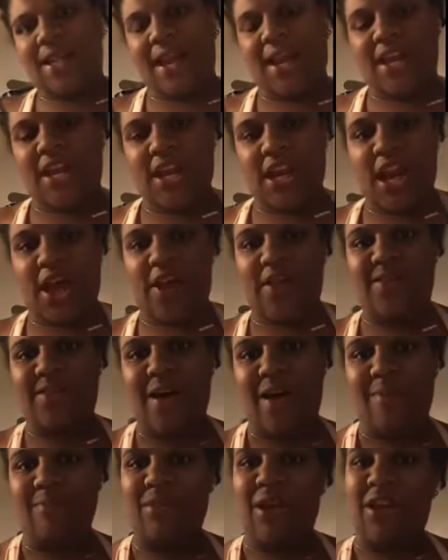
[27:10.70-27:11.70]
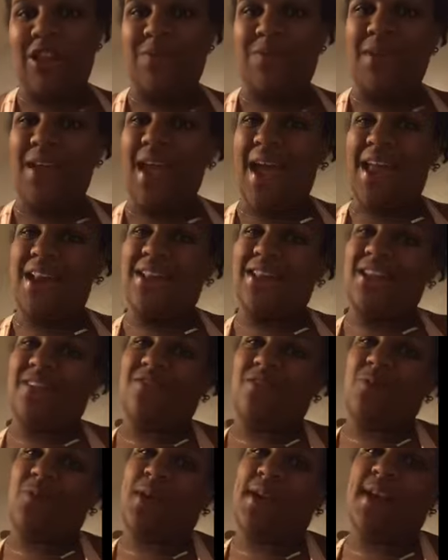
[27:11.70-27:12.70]
to let you know that I'm going to be
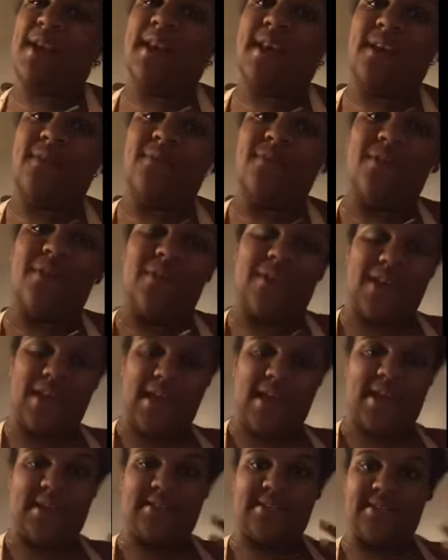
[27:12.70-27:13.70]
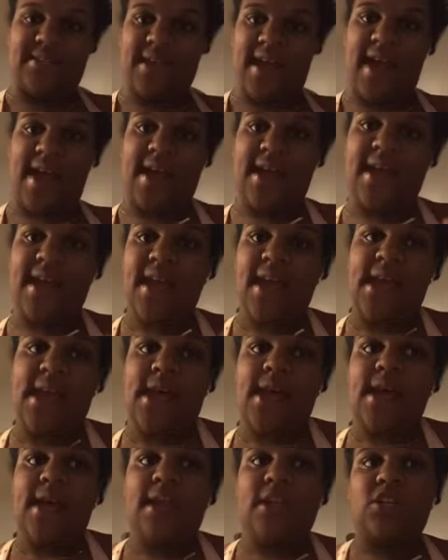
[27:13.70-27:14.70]
ending the weekly vlog here today.
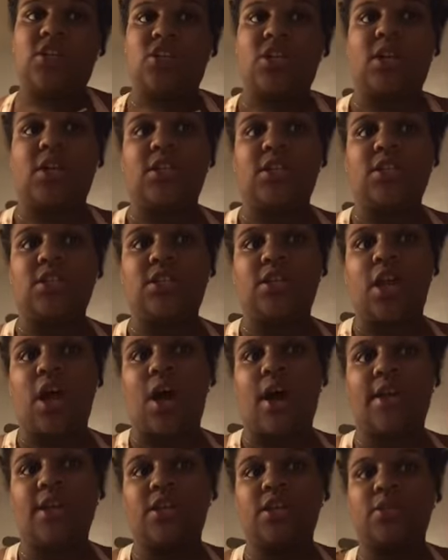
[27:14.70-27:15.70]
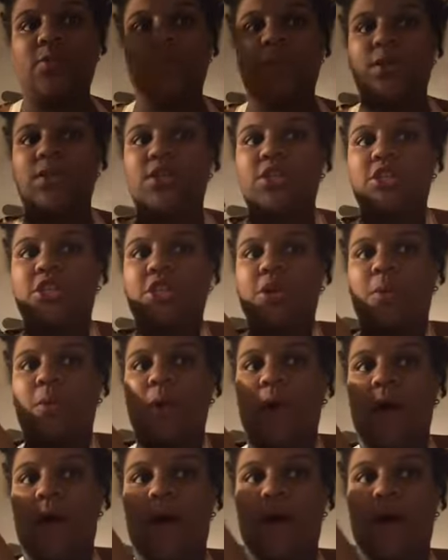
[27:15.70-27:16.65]
It's just, I just want to,